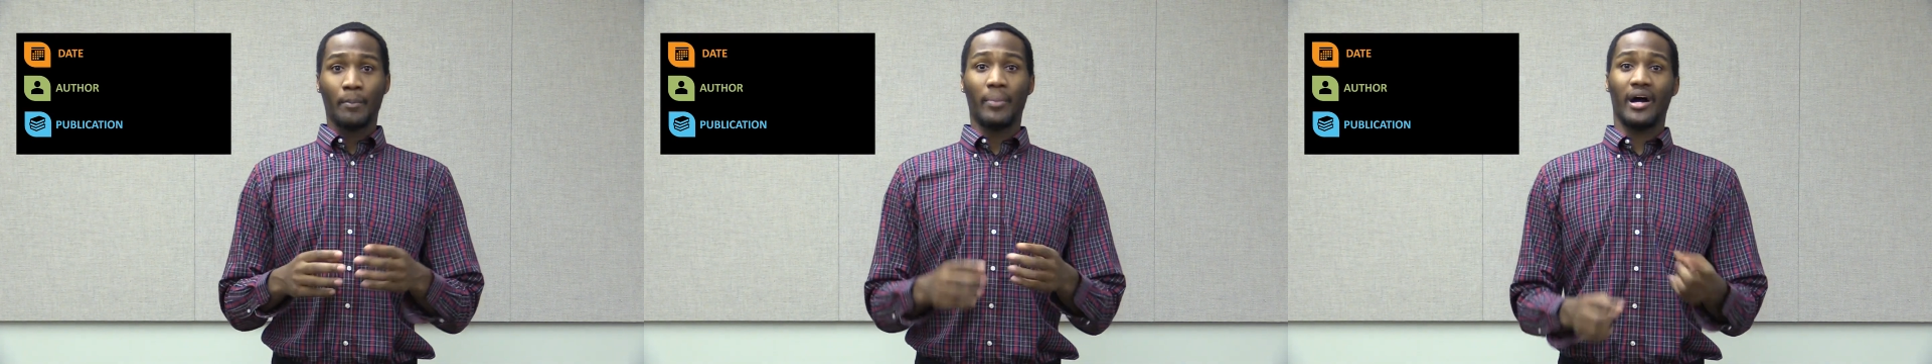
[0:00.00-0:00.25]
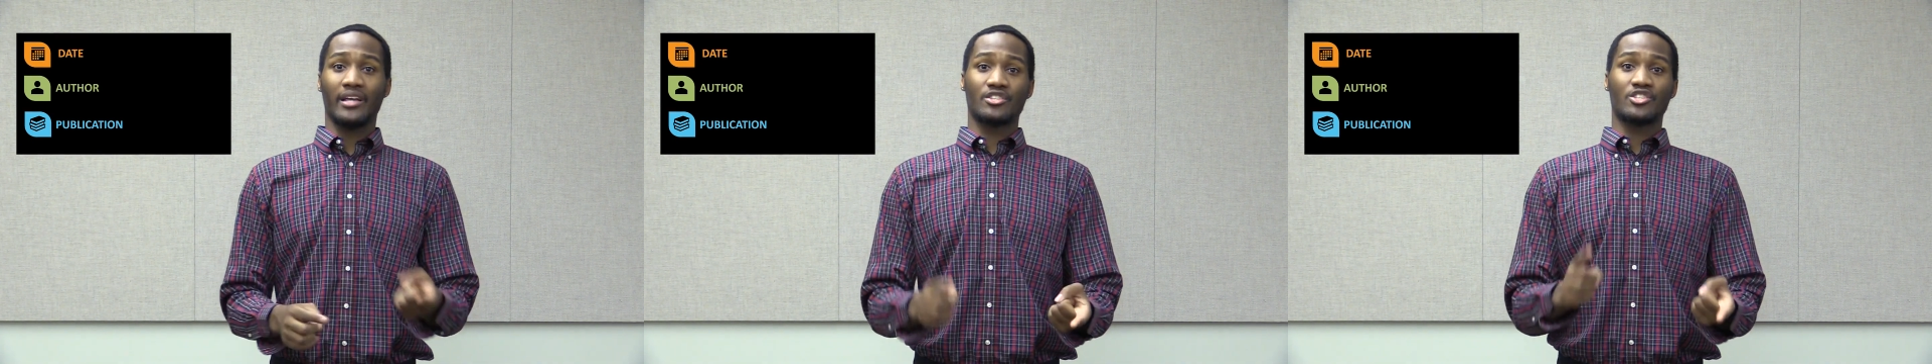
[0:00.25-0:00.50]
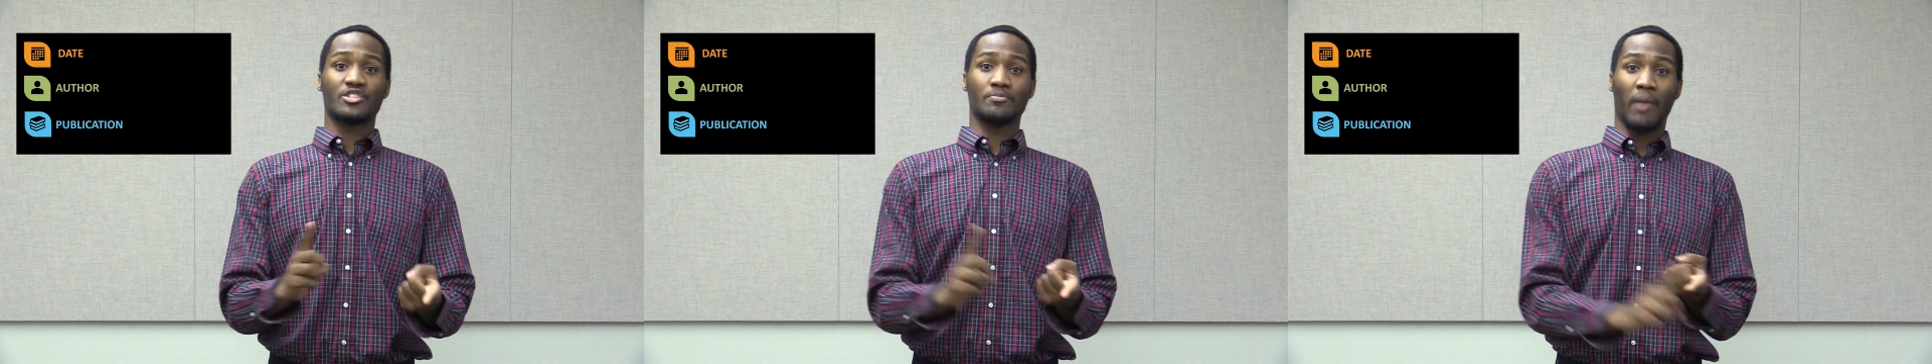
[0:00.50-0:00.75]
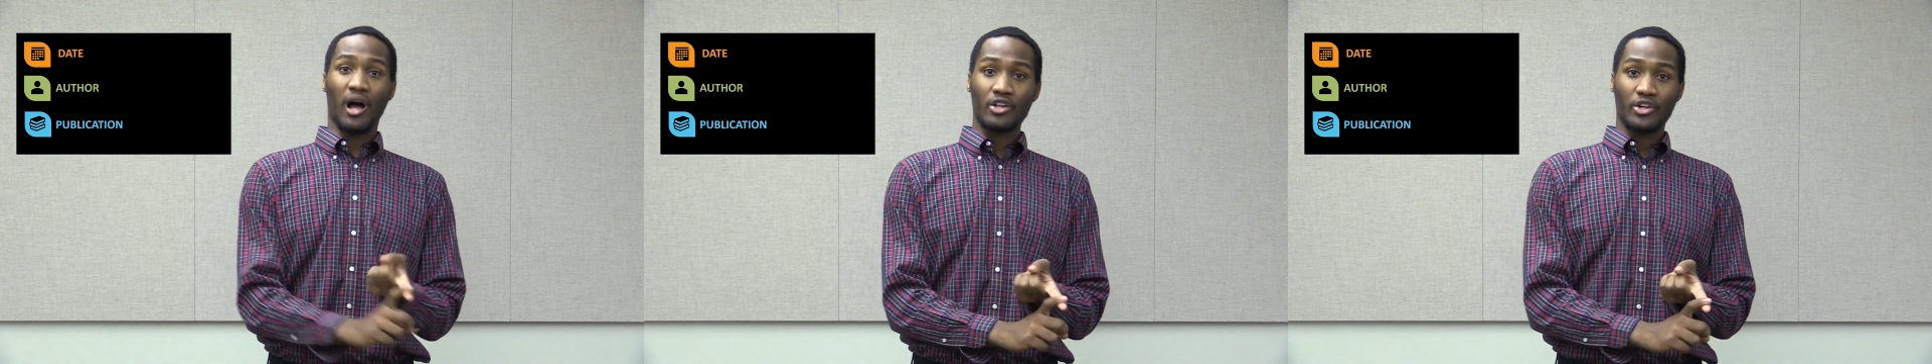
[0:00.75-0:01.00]
but
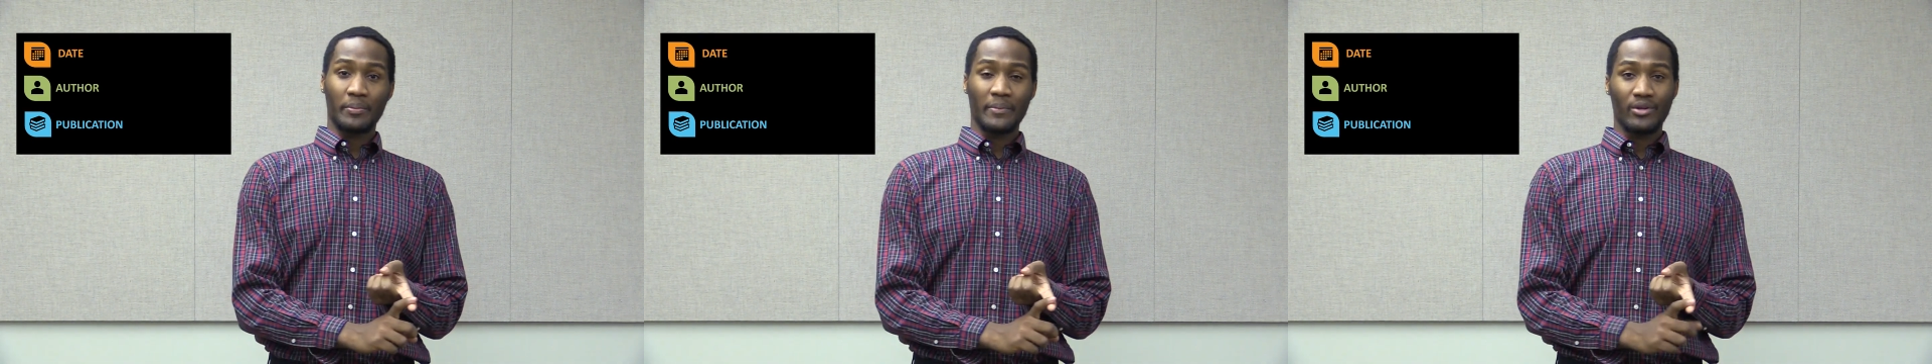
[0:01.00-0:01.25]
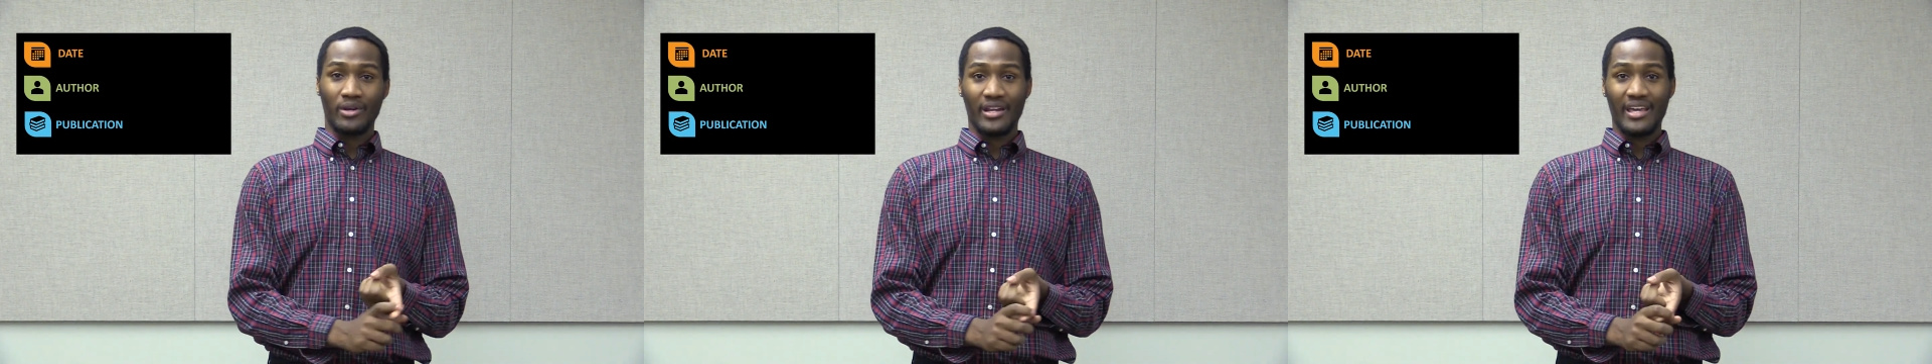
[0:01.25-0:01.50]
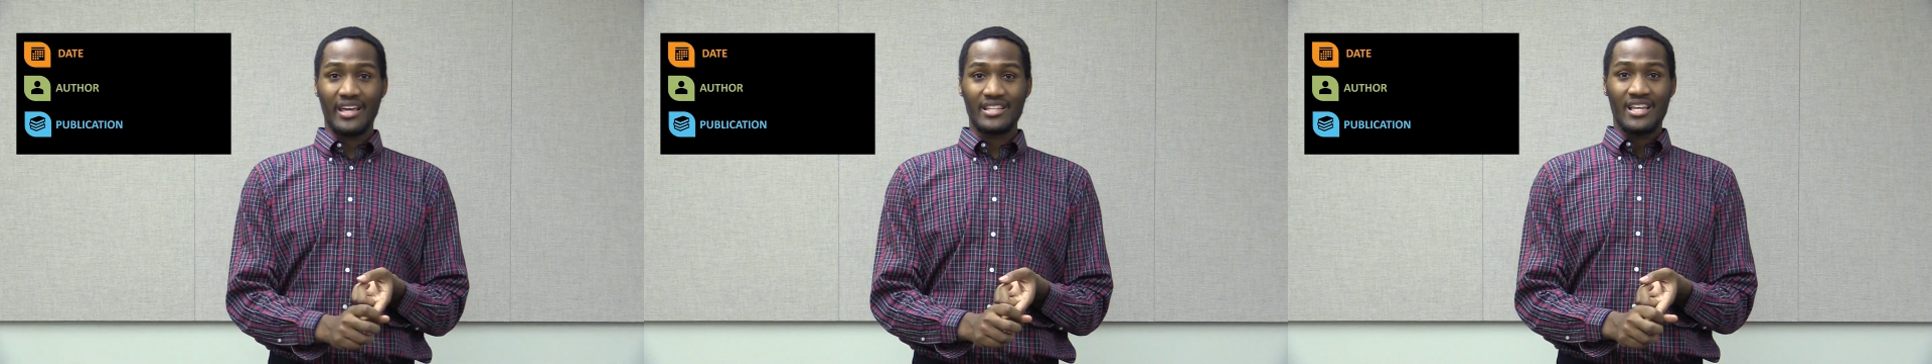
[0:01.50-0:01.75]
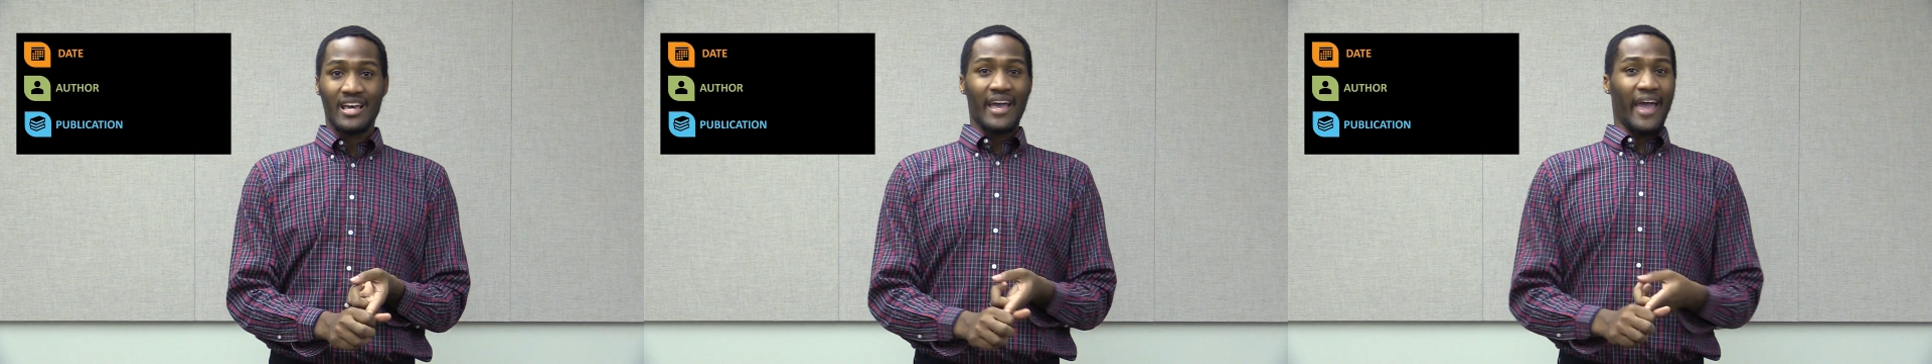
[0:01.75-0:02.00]
smaller communities